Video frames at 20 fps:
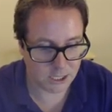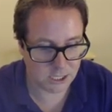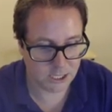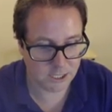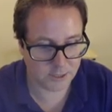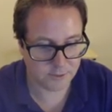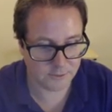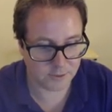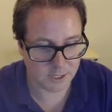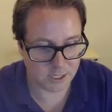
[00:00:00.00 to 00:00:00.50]

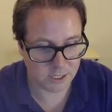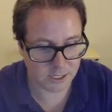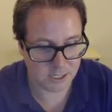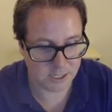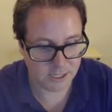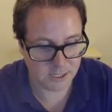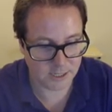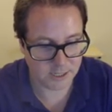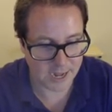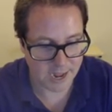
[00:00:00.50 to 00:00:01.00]
it's uh,
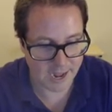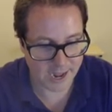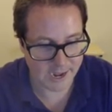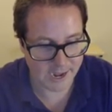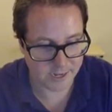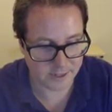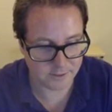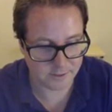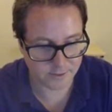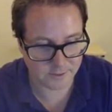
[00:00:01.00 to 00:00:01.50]

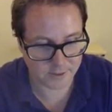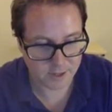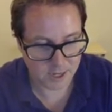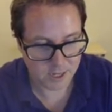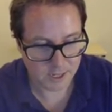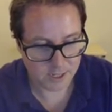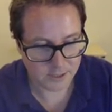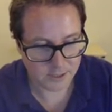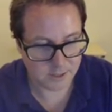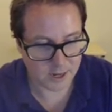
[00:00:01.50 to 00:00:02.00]
Enhanced
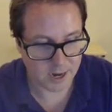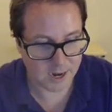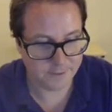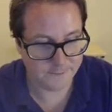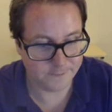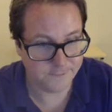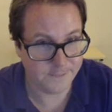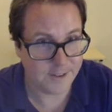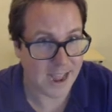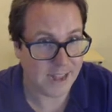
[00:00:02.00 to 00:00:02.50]

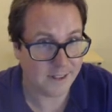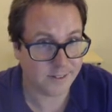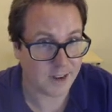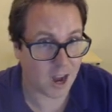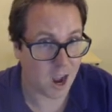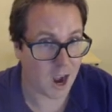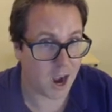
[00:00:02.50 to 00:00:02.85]
Divest.